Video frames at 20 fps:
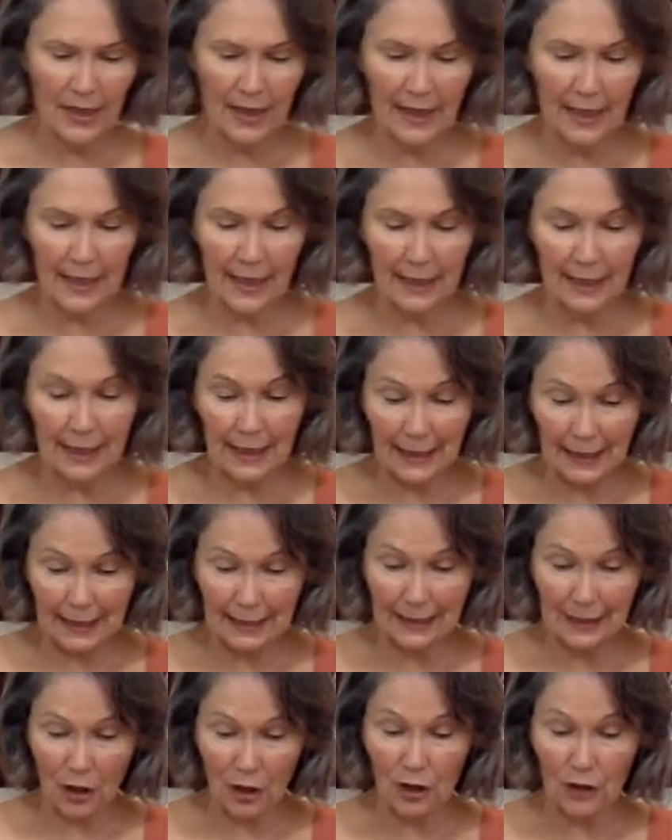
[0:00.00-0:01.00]
and
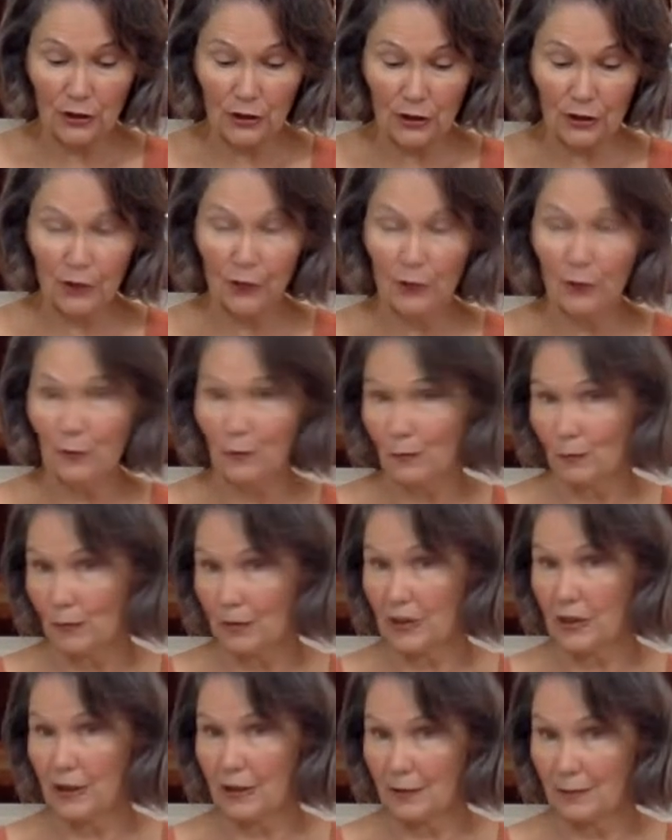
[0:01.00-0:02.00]
this also
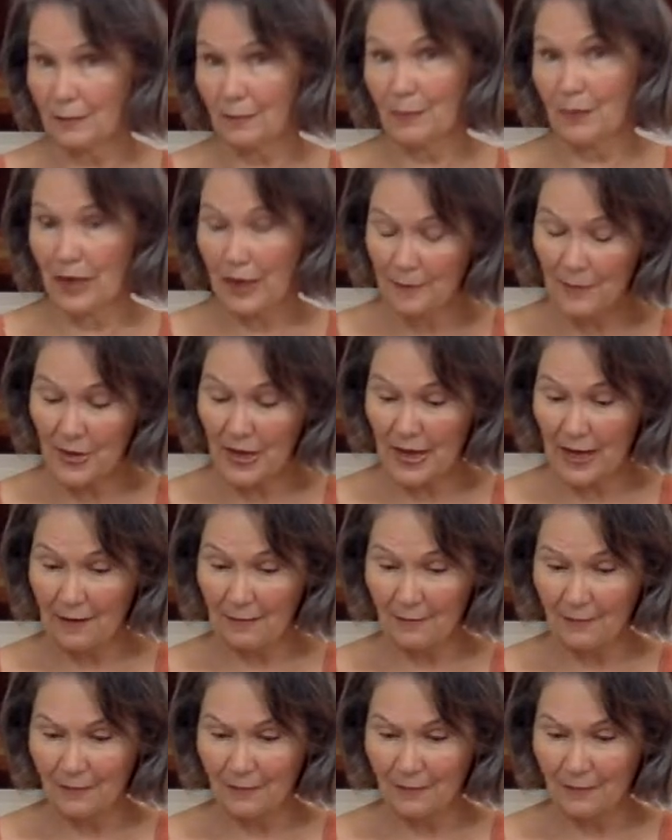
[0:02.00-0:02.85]
will become that.